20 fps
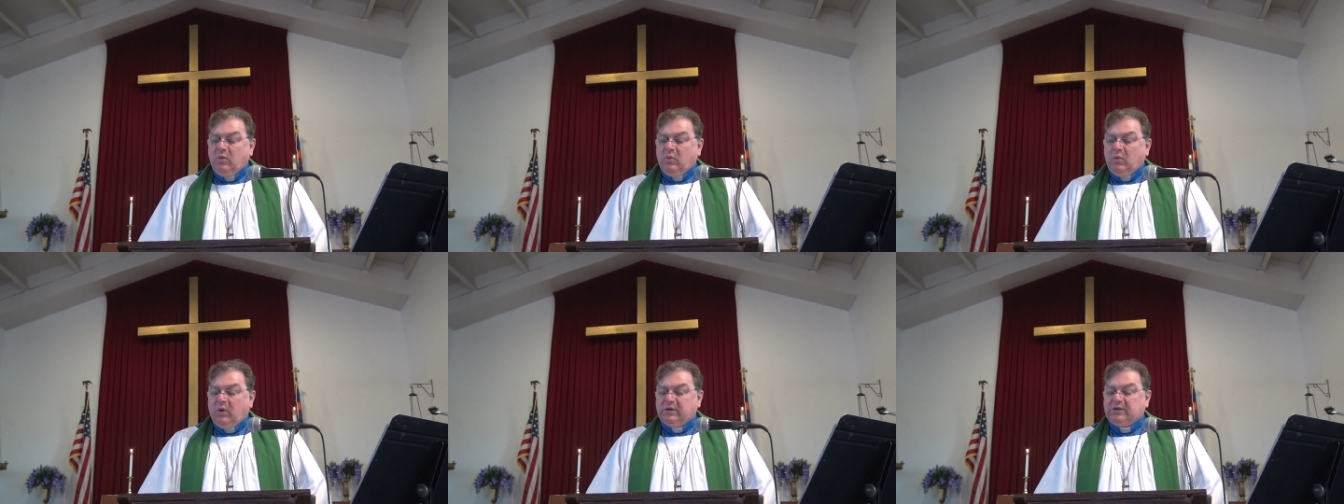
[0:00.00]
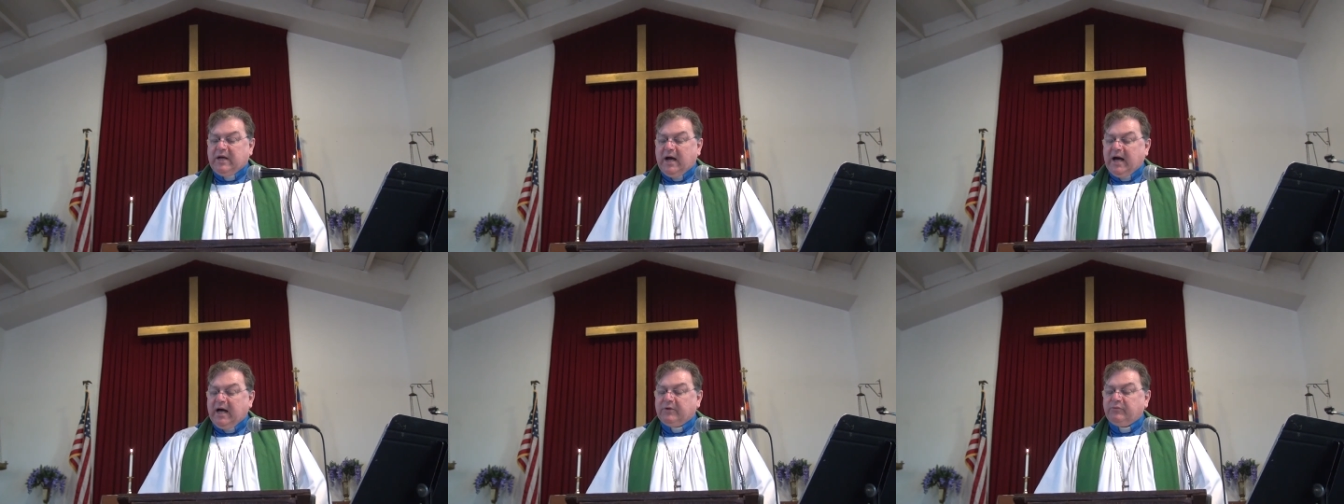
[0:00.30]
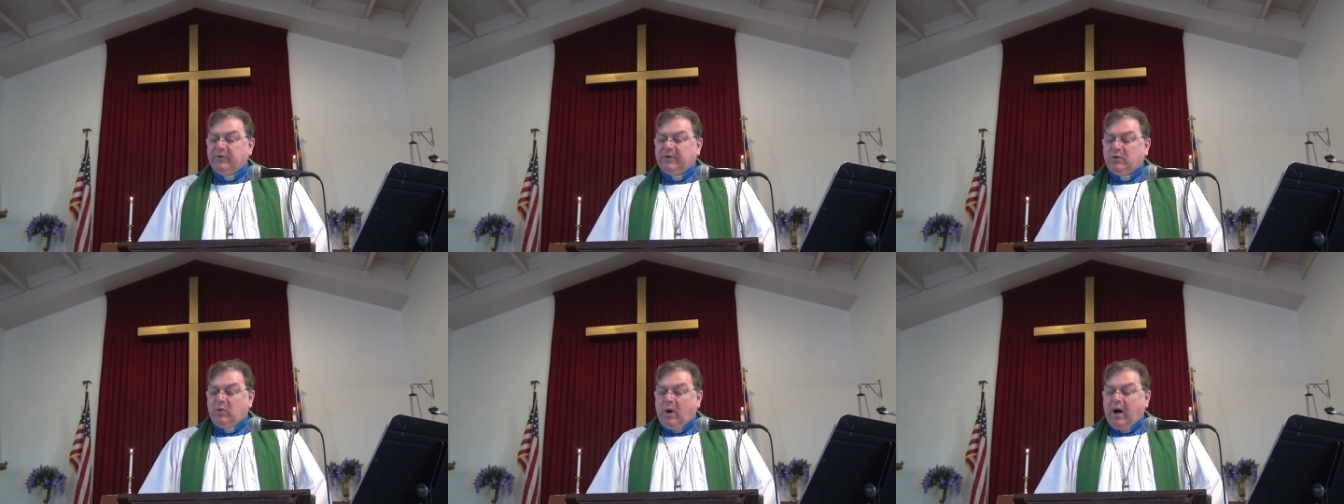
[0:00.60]
What
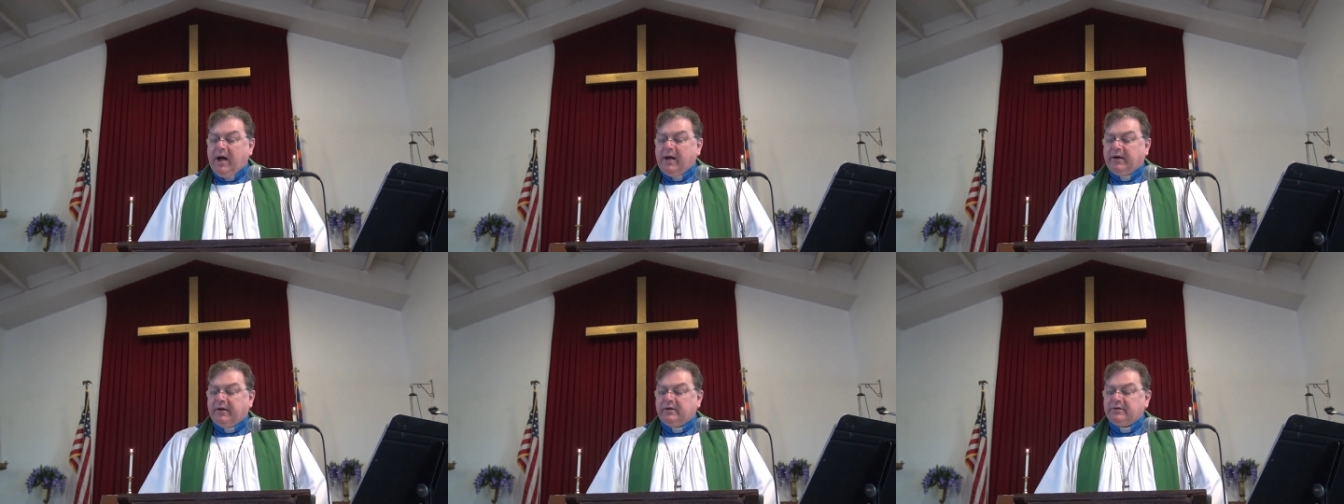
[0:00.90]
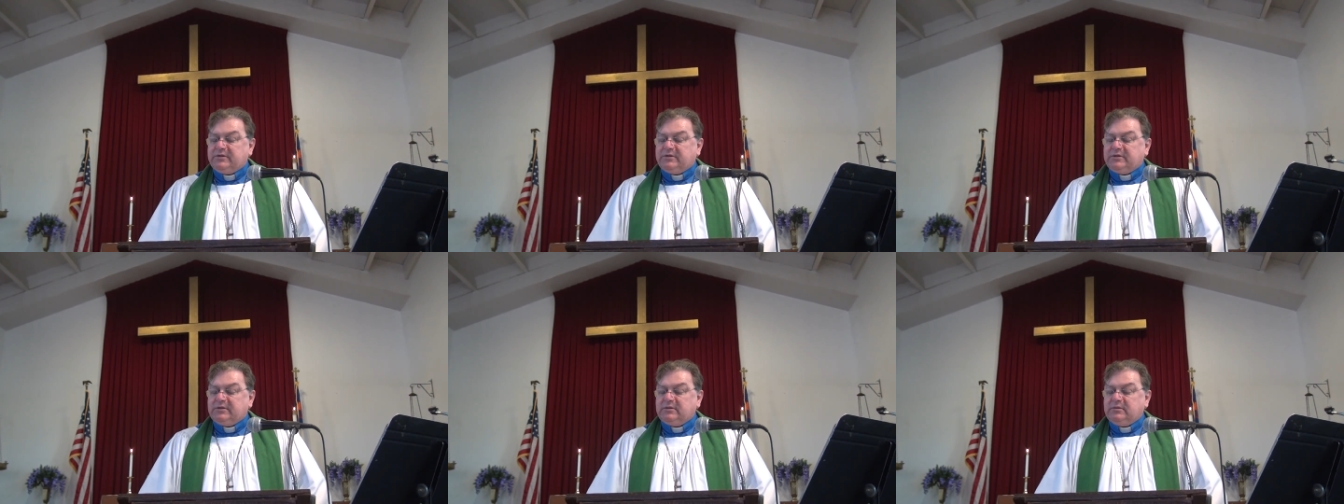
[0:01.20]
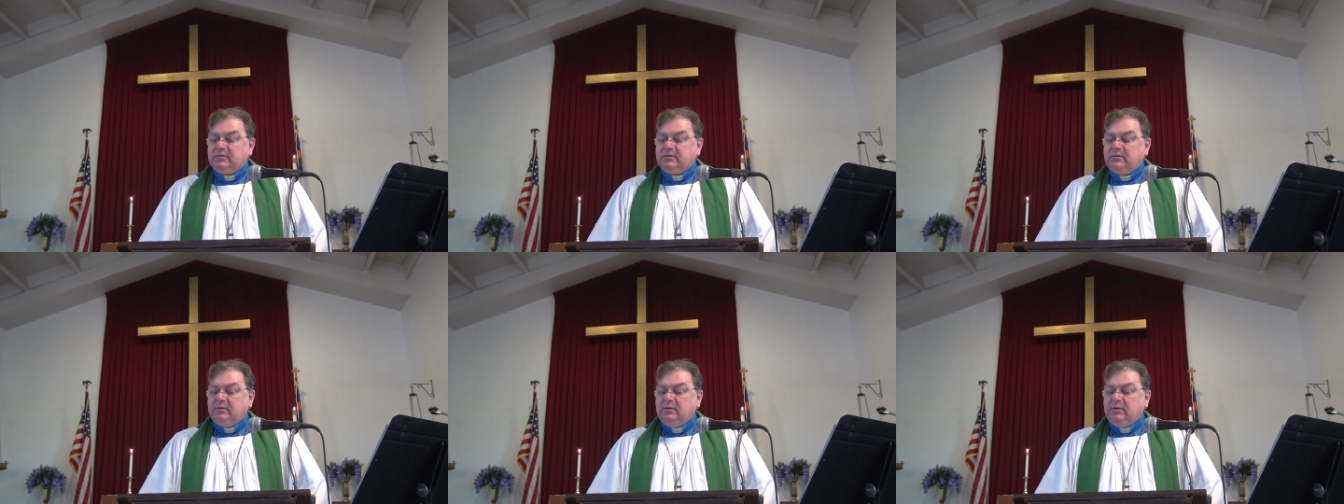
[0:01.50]
God requires
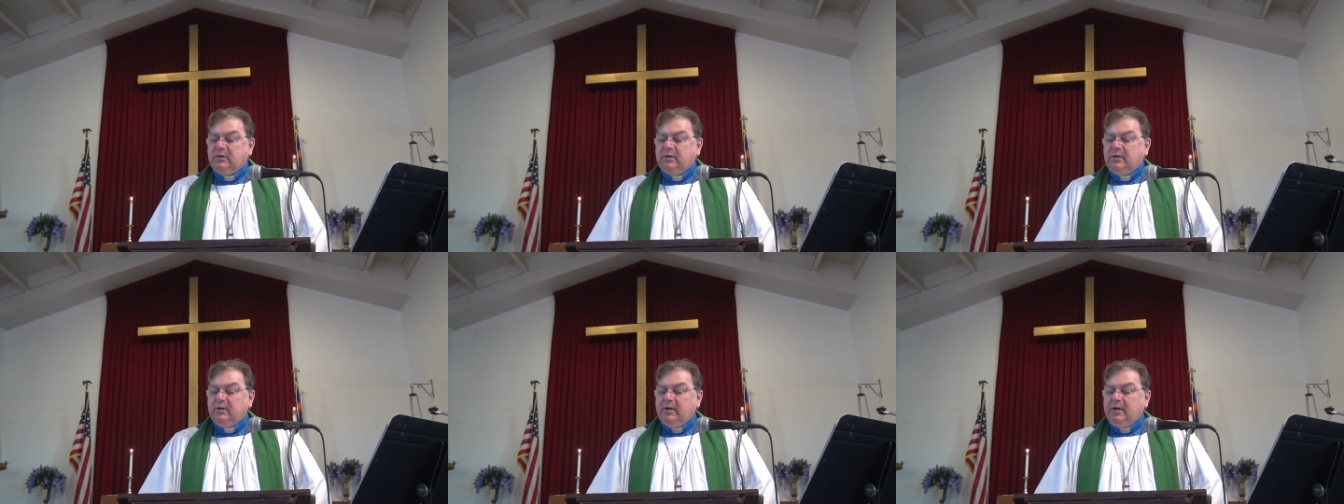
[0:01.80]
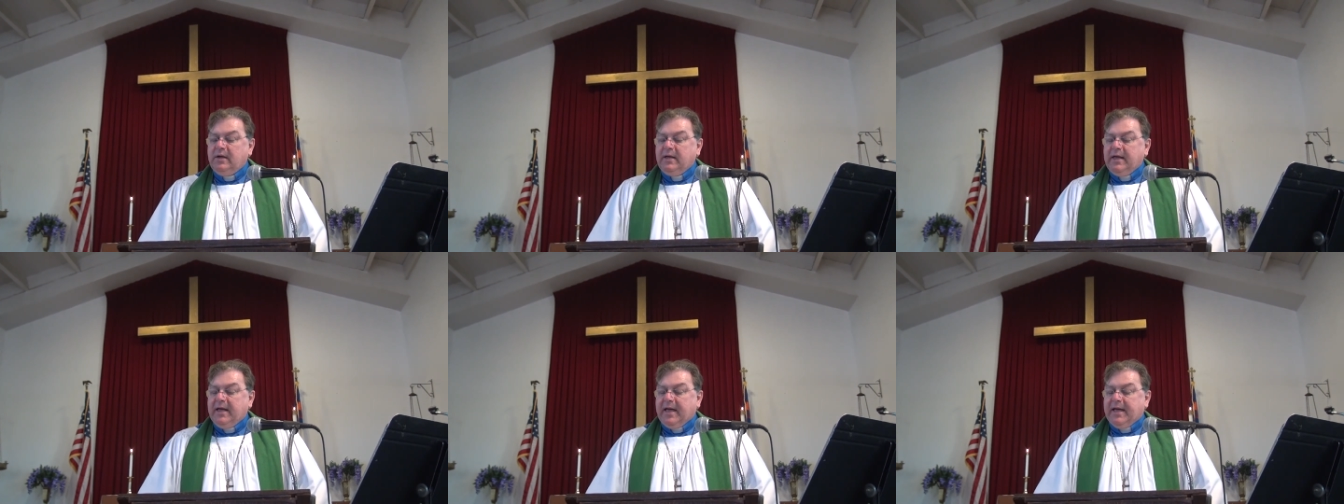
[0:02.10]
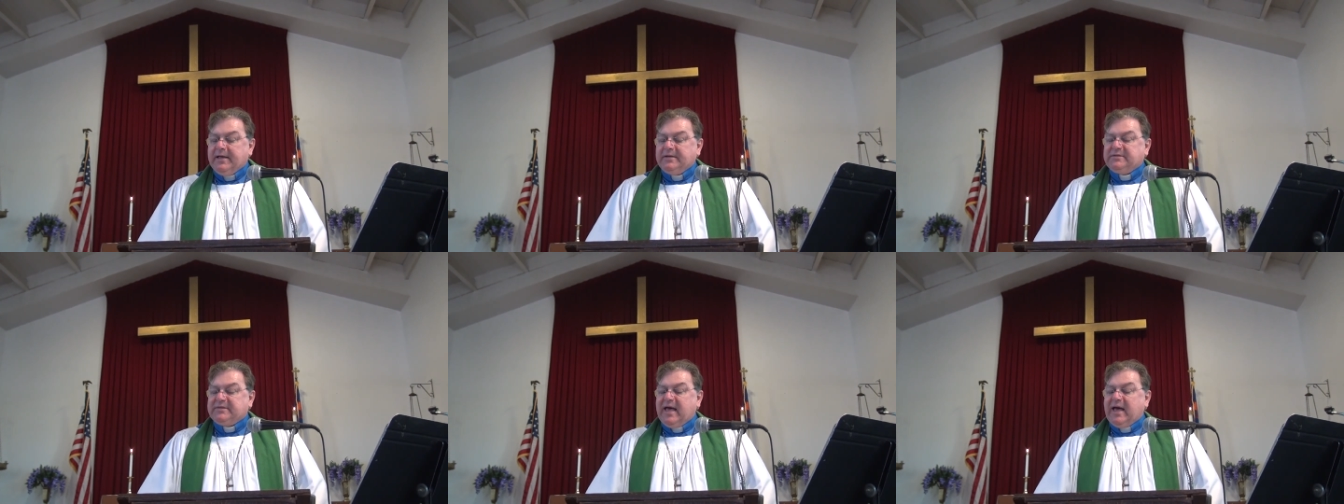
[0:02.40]

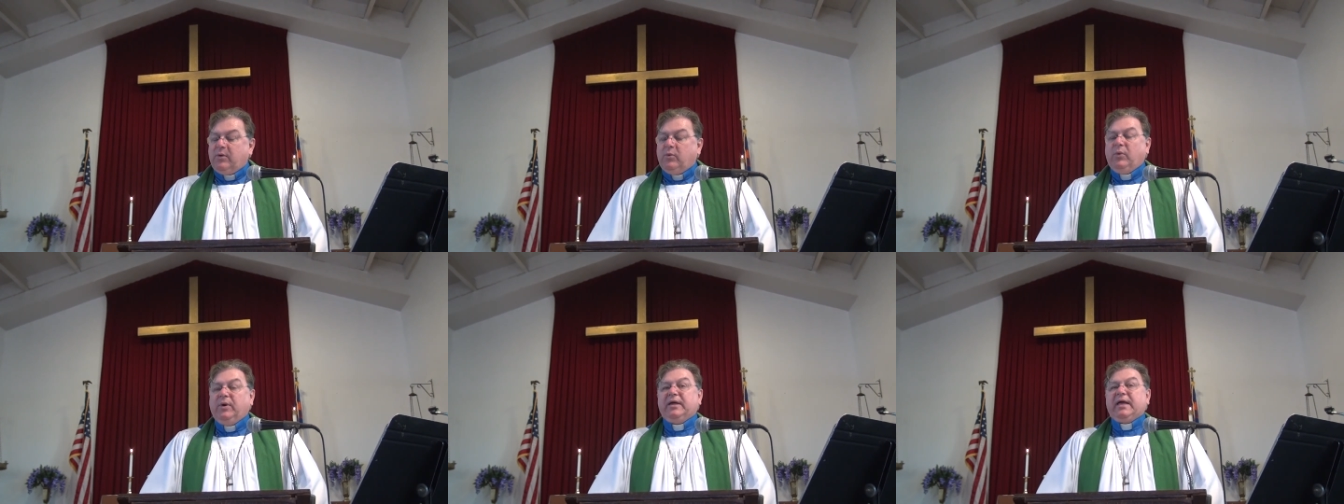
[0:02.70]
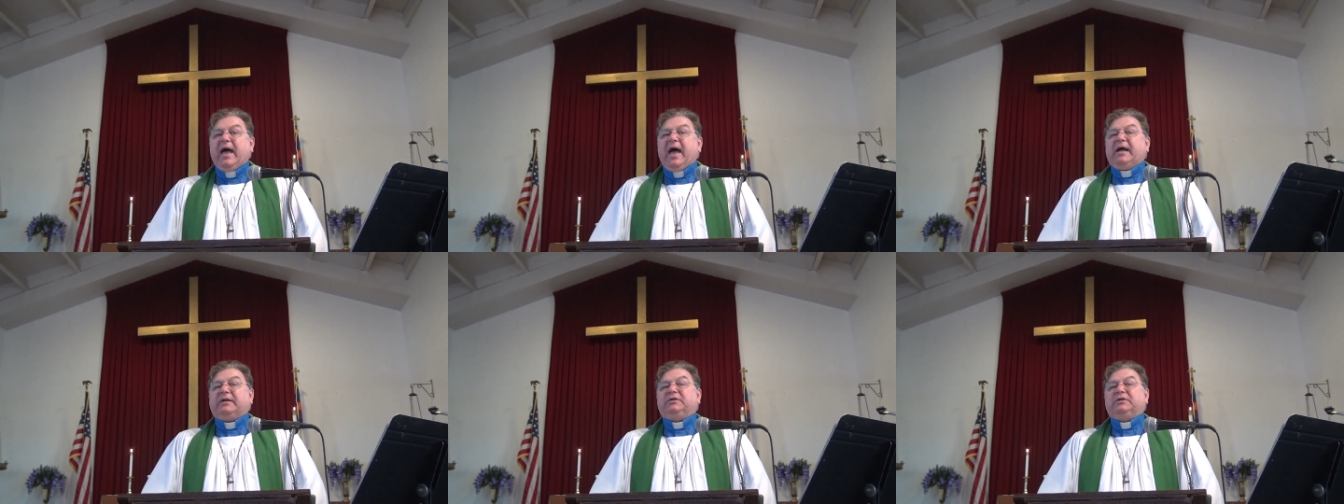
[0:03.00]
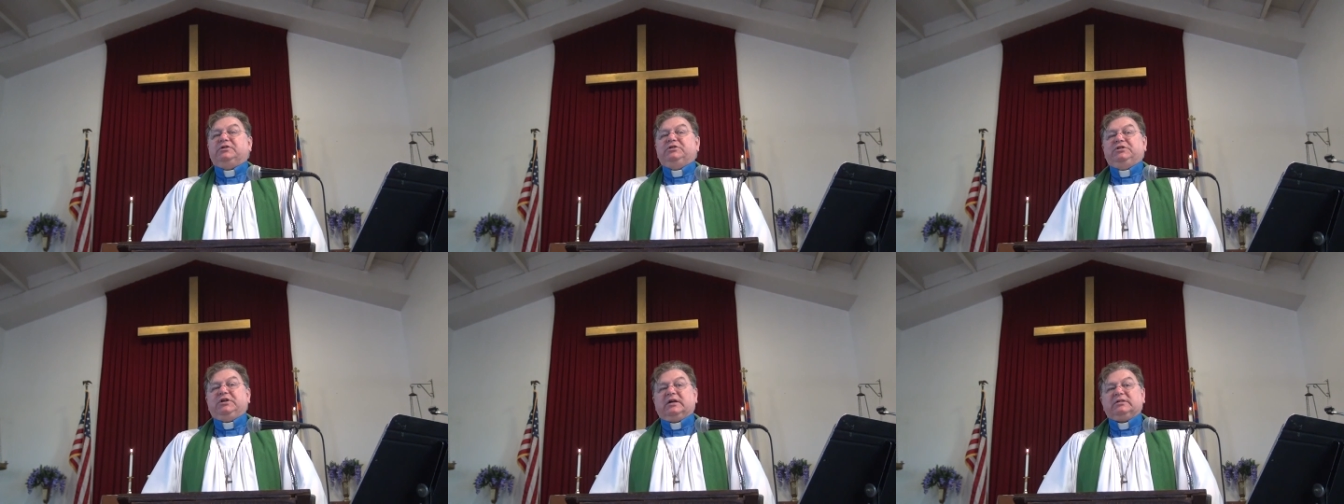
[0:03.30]
is that we
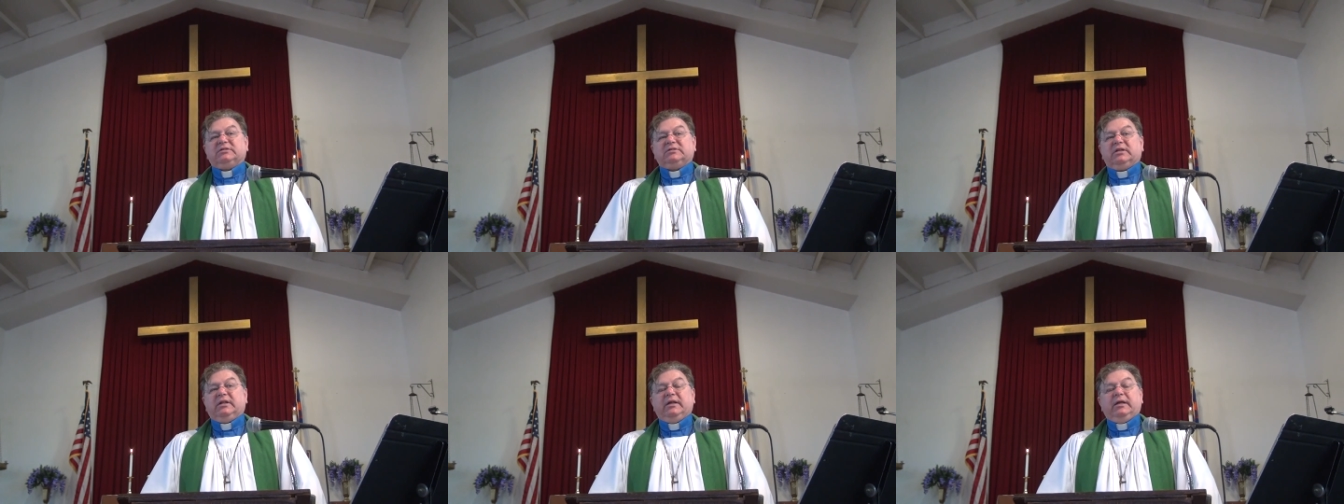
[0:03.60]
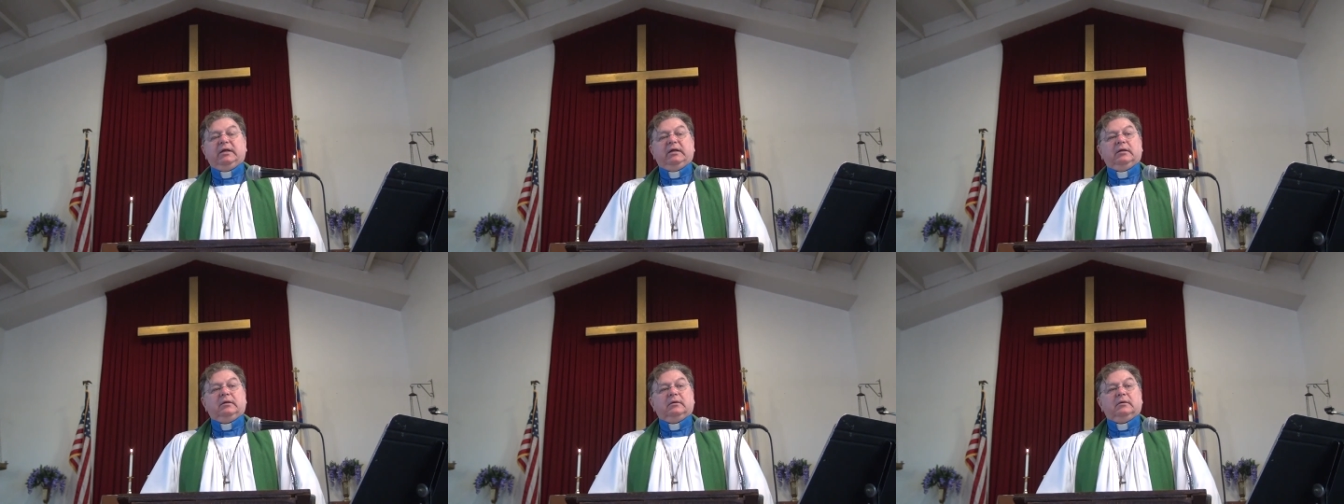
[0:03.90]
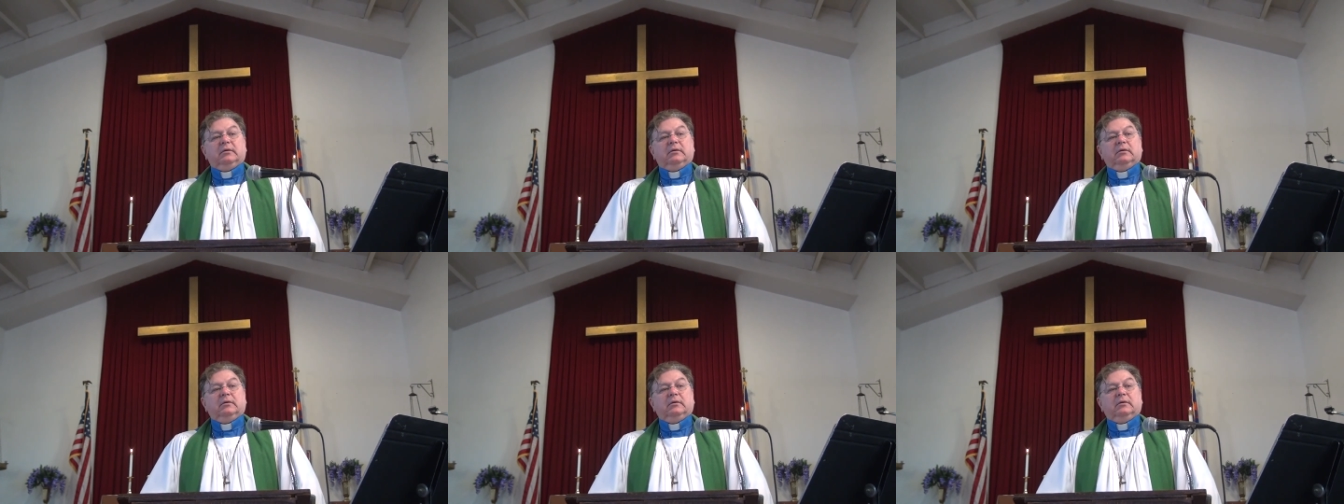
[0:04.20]
act justly,